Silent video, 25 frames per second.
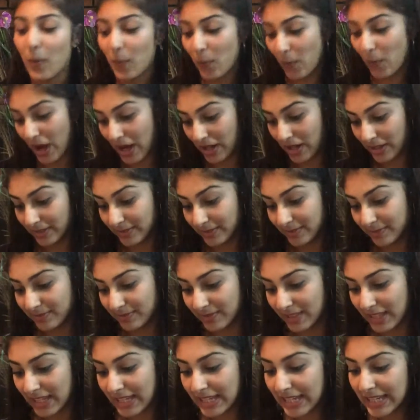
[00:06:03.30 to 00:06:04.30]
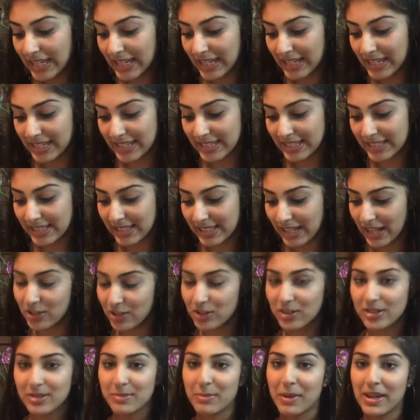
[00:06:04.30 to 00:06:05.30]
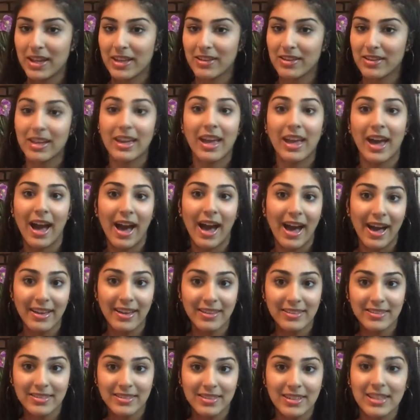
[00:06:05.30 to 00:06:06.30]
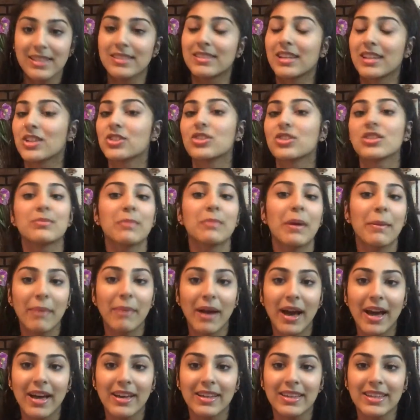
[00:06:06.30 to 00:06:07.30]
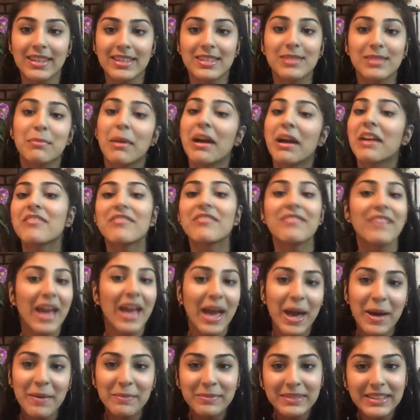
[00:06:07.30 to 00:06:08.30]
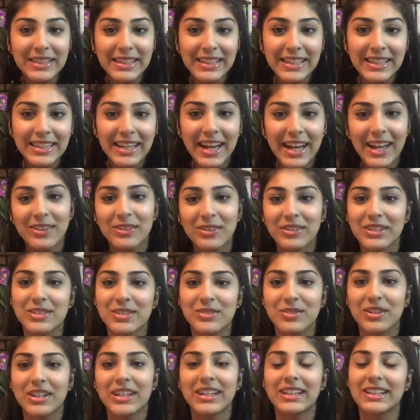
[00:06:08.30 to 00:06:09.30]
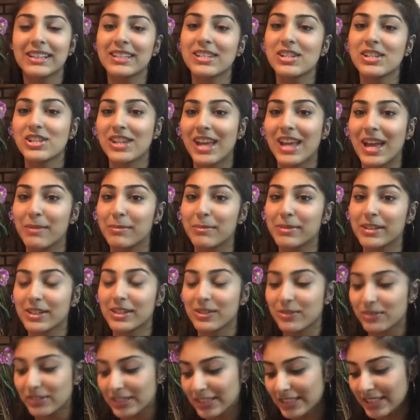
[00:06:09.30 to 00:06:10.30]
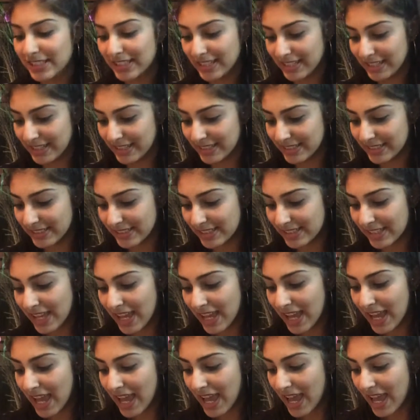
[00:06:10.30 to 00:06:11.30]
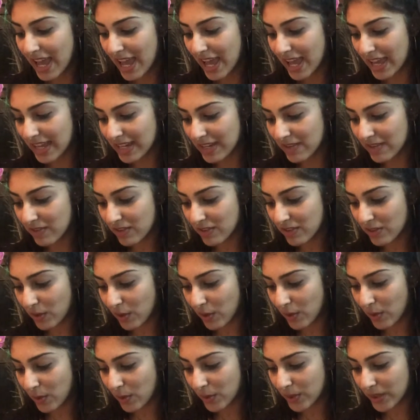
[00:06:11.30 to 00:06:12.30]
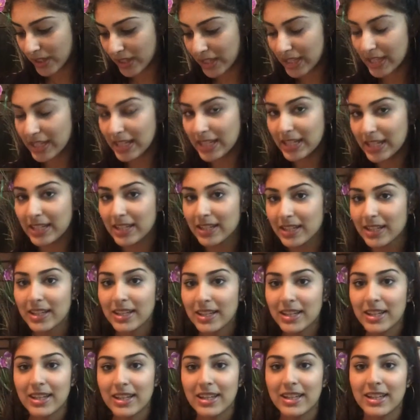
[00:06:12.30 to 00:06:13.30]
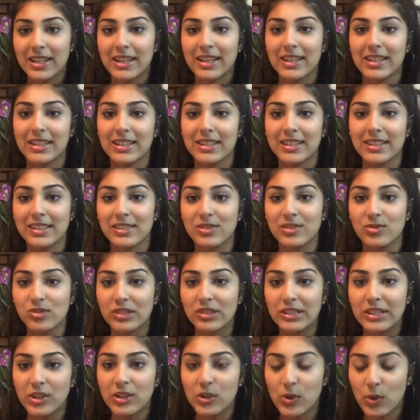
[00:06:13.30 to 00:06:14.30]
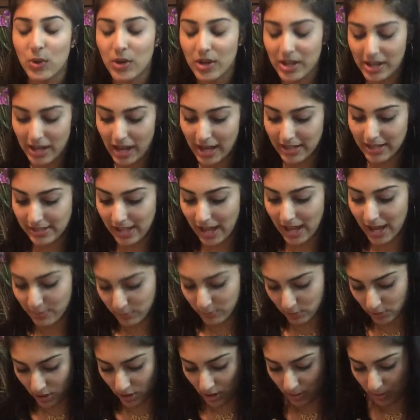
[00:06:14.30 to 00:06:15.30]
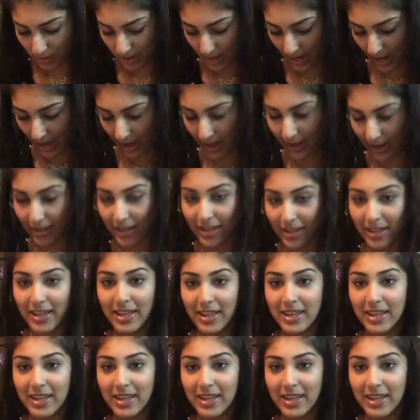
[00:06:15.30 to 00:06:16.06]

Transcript: Well, he is not just my cat. He's not just my pet. He's my family. I know that's very cliche, but he really is. And even though he is really annoying at times, you hear me, cat?